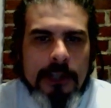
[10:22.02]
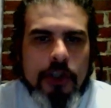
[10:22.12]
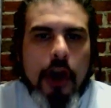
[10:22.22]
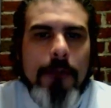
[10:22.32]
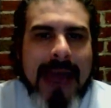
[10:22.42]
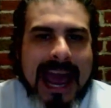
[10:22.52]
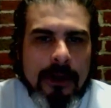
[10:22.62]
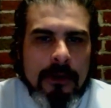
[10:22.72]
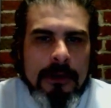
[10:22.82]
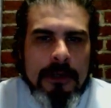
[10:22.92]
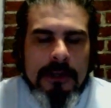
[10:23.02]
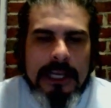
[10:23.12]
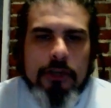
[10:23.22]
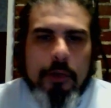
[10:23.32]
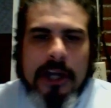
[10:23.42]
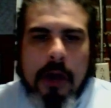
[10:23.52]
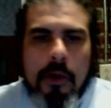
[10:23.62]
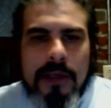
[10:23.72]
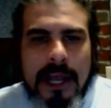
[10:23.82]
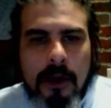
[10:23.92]
dark matter, things we know
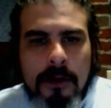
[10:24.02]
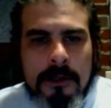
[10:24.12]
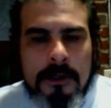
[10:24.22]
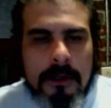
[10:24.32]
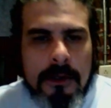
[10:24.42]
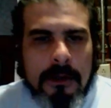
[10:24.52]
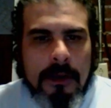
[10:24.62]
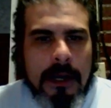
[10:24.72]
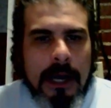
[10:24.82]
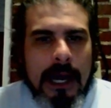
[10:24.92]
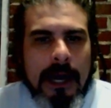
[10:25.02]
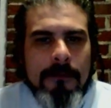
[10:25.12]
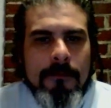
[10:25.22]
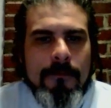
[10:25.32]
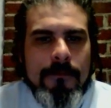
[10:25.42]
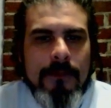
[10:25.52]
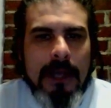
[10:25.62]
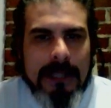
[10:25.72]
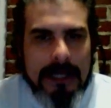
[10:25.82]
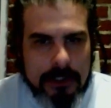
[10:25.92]
are there,
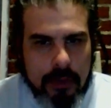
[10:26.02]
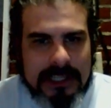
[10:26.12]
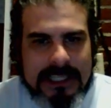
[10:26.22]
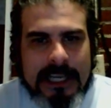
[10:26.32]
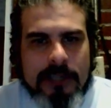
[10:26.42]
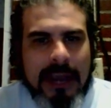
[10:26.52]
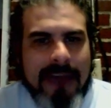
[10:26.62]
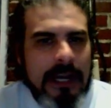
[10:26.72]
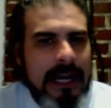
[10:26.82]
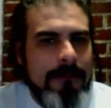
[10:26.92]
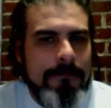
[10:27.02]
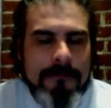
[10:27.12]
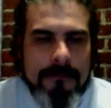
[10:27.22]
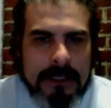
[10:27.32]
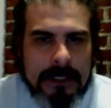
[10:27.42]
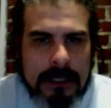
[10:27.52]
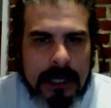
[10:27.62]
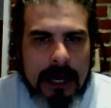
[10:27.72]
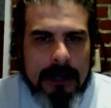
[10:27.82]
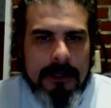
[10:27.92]
that do exist. We haven't got
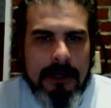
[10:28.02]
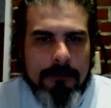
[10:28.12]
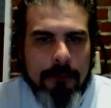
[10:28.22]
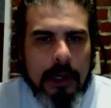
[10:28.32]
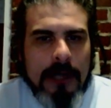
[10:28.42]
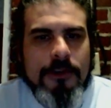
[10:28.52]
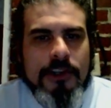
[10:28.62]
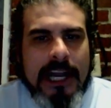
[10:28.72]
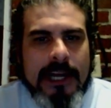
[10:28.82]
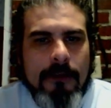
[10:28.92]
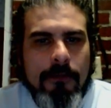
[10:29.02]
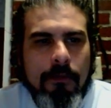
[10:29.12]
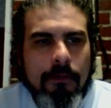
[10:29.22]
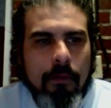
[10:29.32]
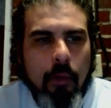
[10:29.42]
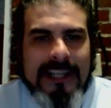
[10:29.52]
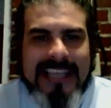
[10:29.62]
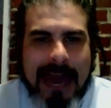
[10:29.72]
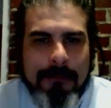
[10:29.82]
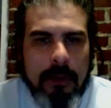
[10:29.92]
a full understanding of what's
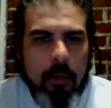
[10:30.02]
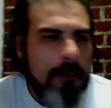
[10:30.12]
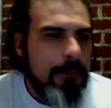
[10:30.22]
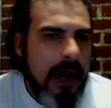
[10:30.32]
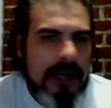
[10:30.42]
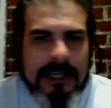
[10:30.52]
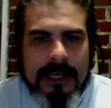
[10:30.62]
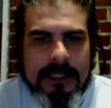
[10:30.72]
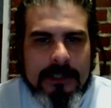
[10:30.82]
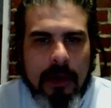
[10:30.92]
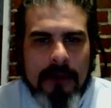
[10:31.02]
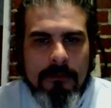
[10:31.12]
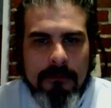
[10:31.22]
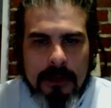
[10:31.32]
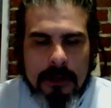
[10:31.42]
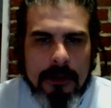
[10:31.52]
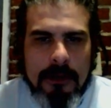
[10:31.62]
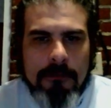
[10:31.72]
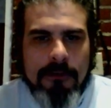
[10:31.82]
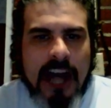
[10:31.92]
happening, what processes, what
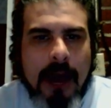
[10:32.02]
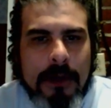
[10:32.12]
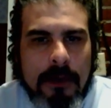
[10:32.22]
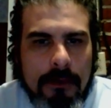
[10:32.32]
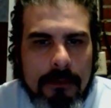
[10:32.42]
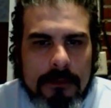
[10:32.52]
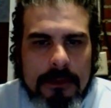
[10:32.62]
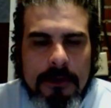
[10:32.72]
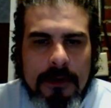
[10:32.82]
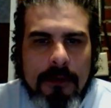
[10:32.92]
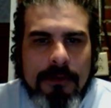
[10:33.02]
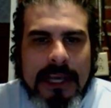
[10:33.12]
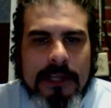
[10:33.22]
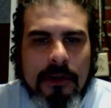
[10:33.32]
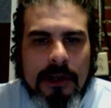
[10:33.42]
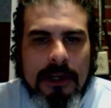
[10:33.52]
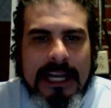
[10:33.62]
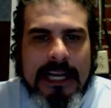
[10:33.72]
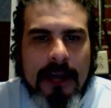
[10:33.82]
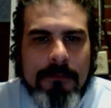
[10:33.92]
phenomenal things are
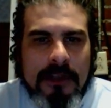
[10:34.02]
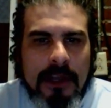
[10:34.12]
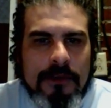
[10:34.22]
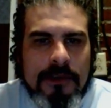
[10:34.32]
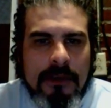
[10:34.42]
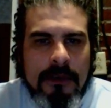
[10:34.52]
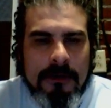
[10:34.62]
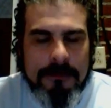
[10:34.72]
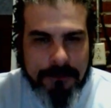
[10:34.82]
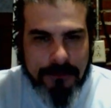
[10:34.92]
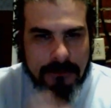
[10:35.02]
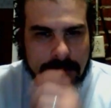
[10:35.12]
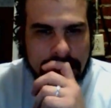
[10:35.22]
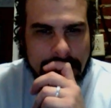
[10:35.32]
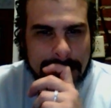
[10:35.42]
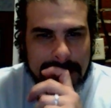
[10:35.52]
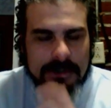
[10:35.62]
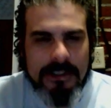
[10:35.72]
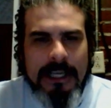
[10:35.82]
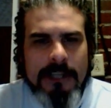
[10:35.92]
leading up to those
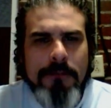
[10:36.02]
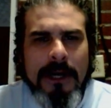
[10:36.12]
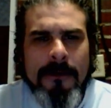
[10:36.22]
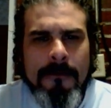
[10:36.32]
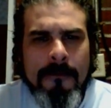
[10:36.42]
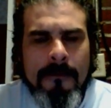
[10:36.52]
things. But